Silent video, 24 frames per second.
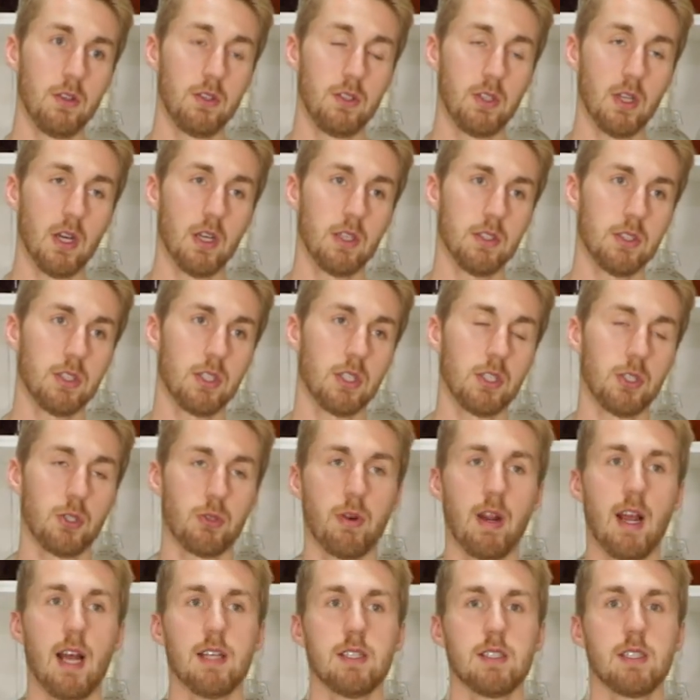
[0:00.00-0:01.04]
does
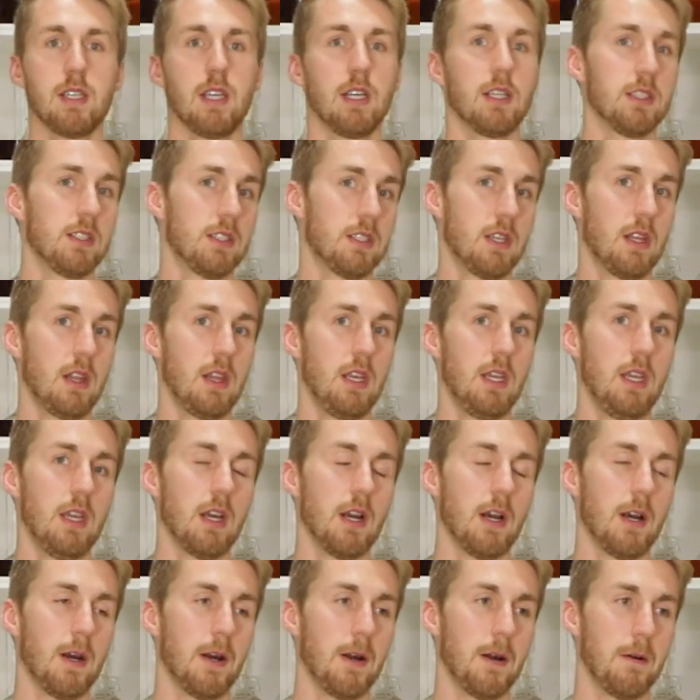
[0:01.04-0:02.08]
contrast against the
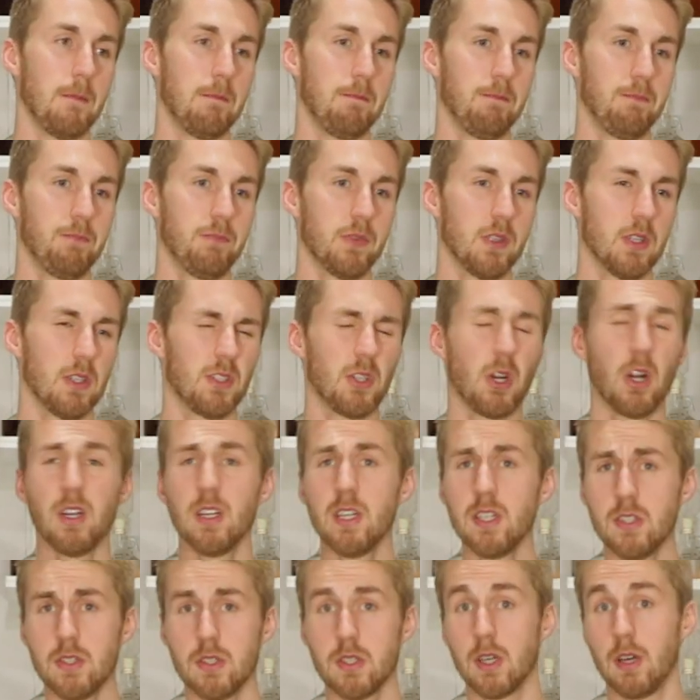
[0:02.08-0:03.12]
um,
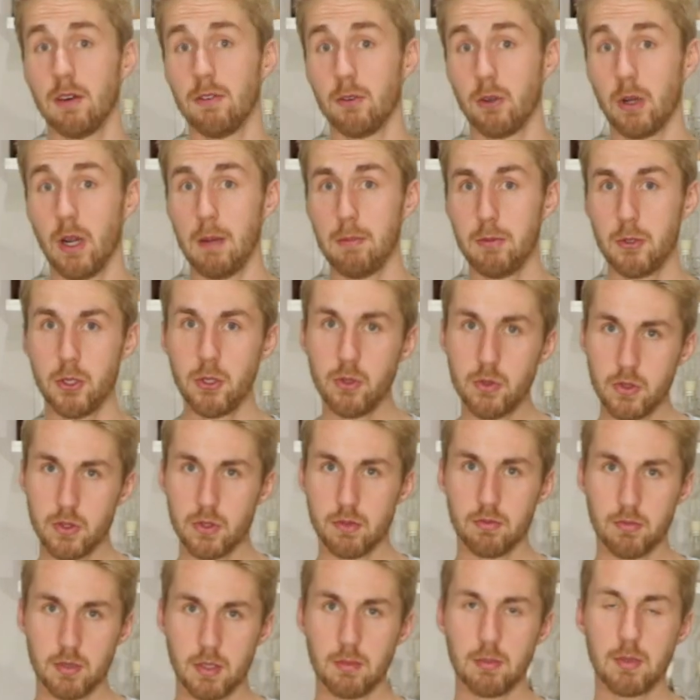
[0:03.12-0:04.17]
tartness of grape
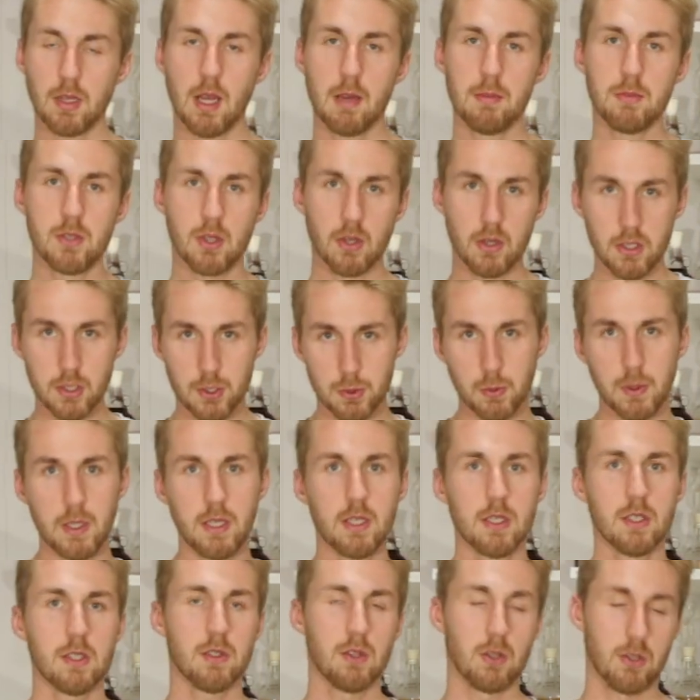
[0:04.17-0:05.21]
juice sometimes. There is
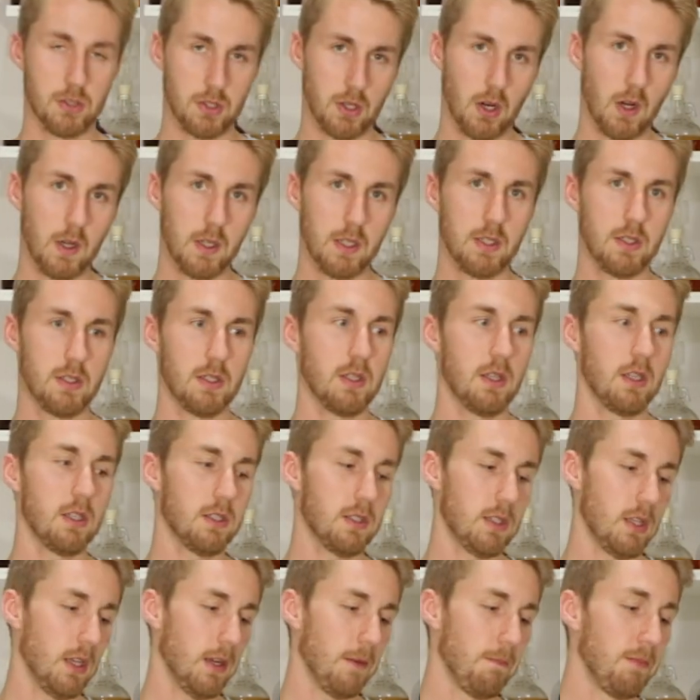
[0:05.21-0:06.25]
sweetness, there's tartness in
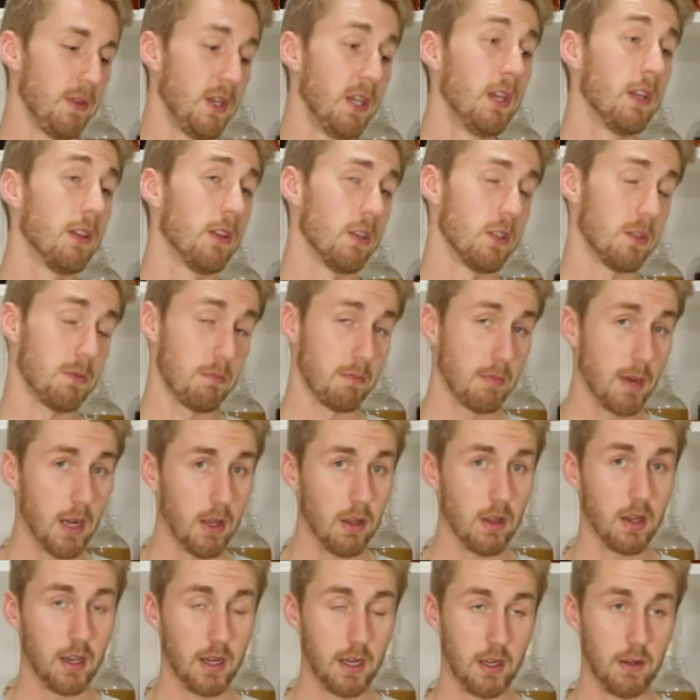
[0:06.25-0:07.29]
this thing. There's
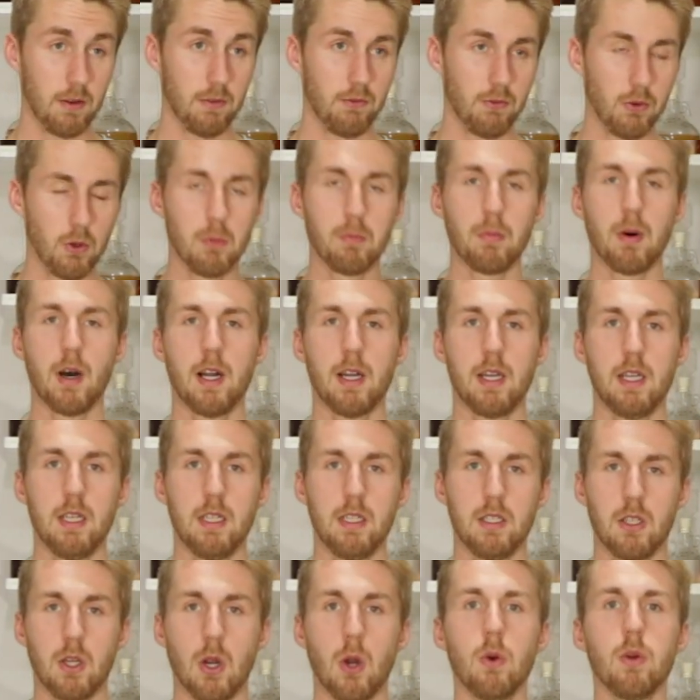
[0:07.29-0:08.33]
a
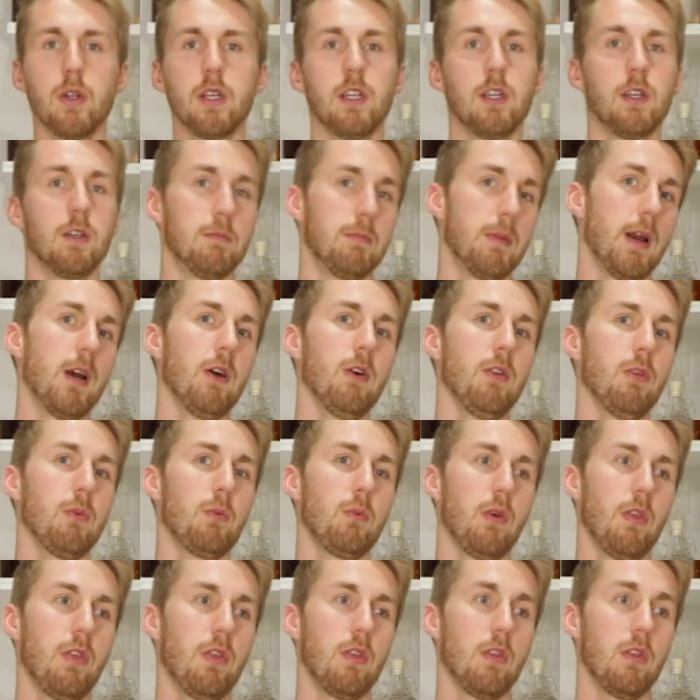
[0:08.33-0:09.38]
full-bodied coating your mouth
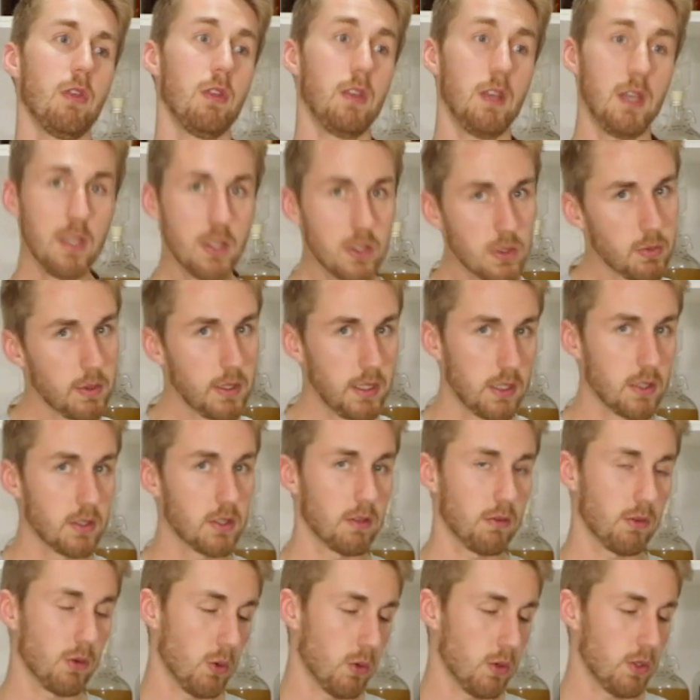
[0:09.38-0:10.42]
with the sweetness,
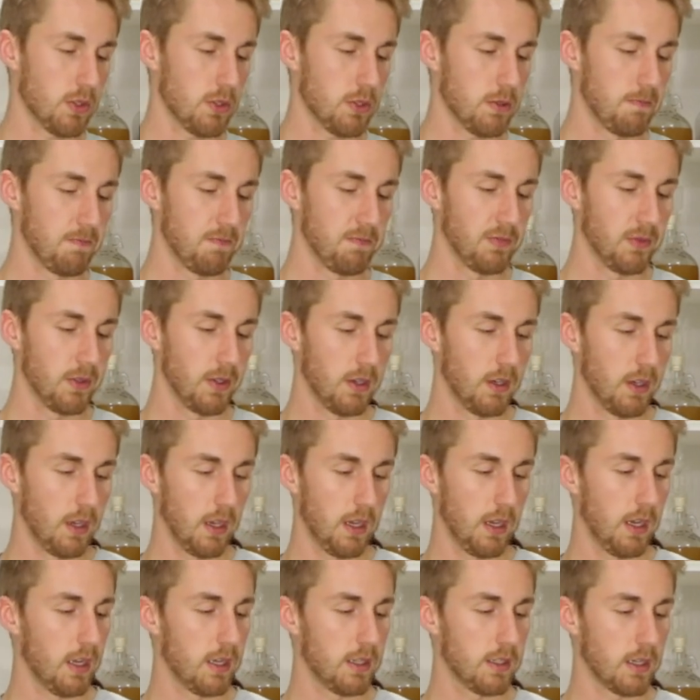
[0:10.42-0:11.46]
of course.
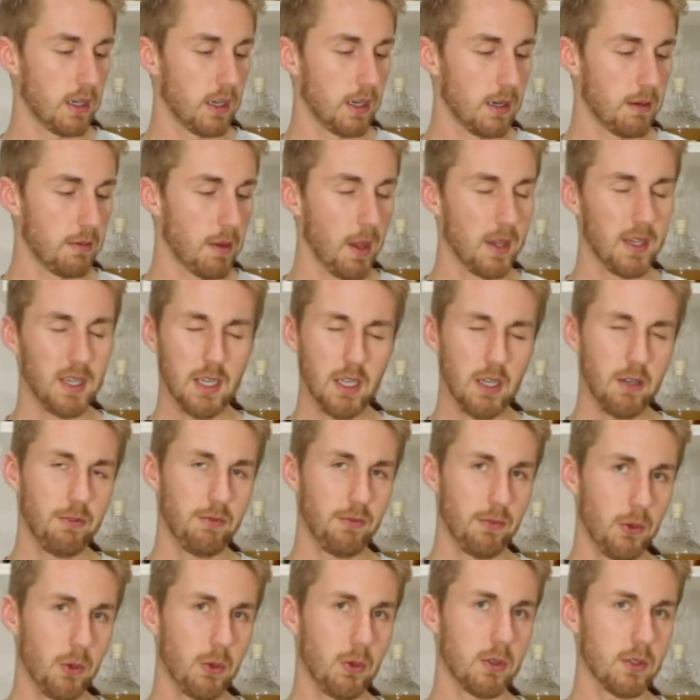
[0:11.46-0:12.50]
And uh, I get a
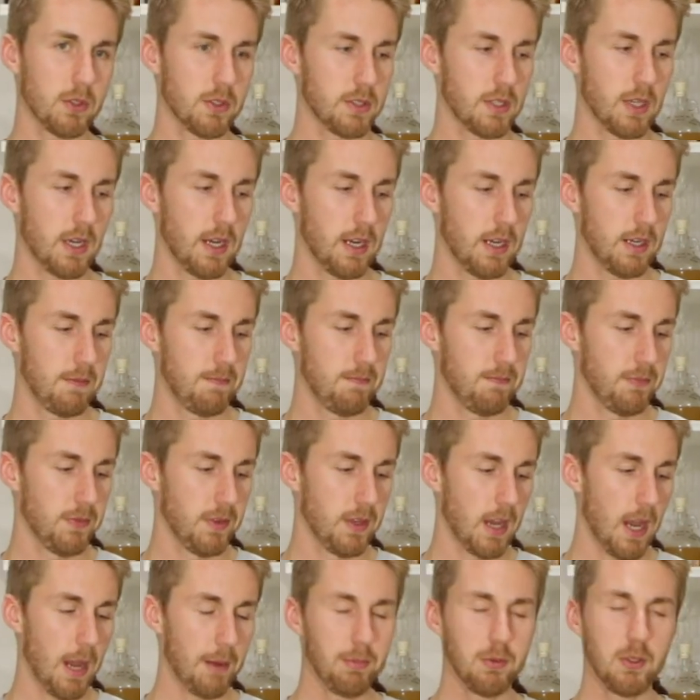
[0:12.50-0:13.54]
floral side.
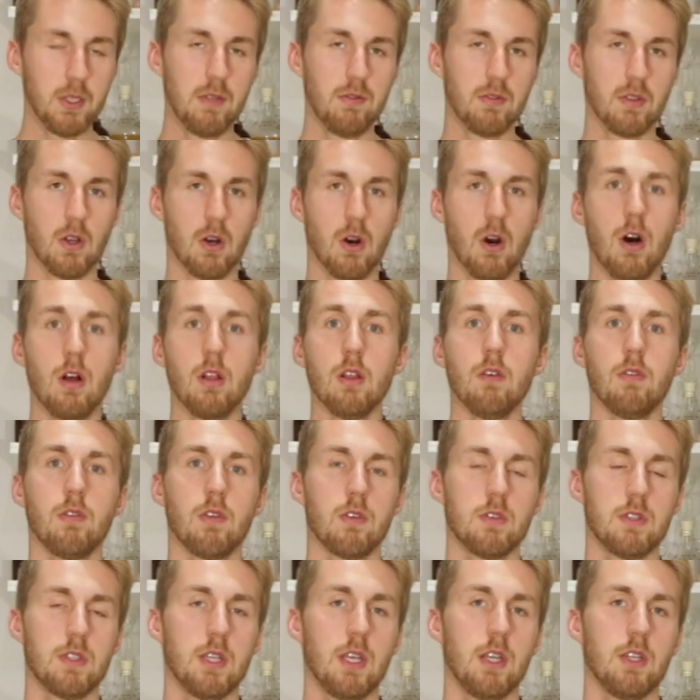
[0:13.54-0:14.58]
I believe that all of
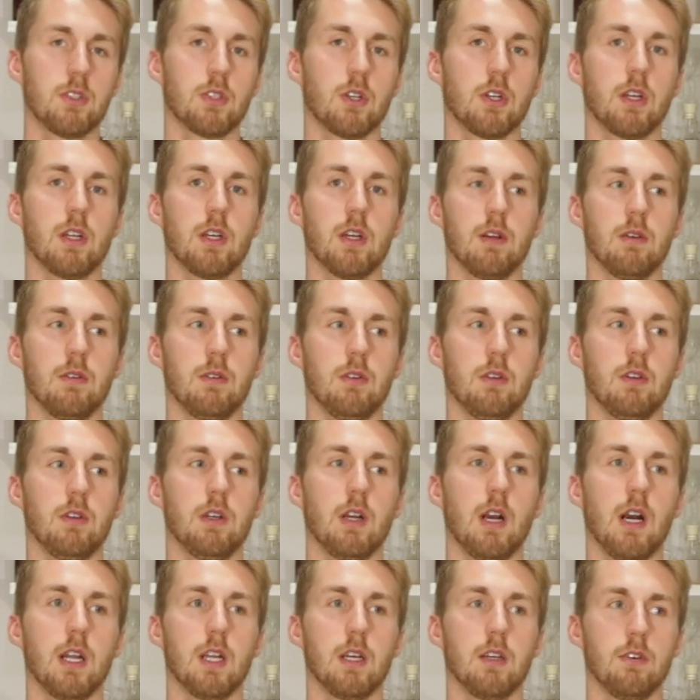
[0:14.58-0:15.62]
those things are gonna
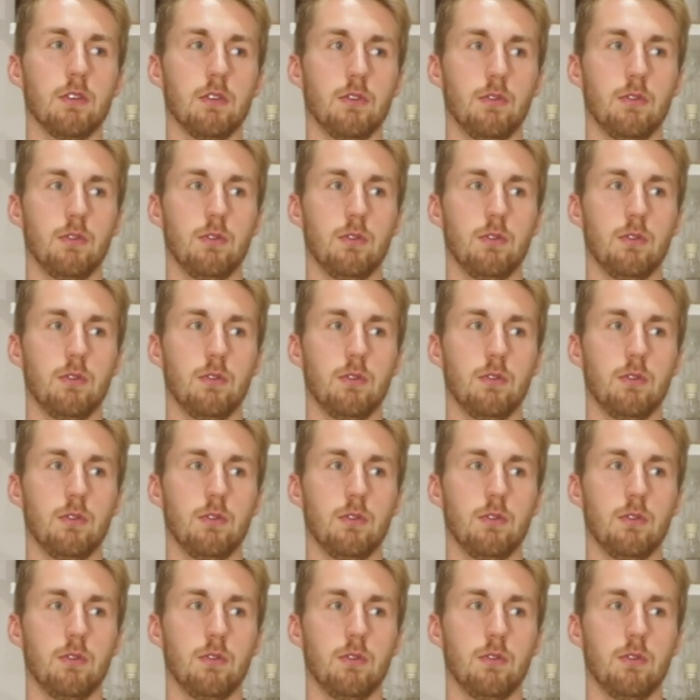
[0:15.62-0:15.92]
kind of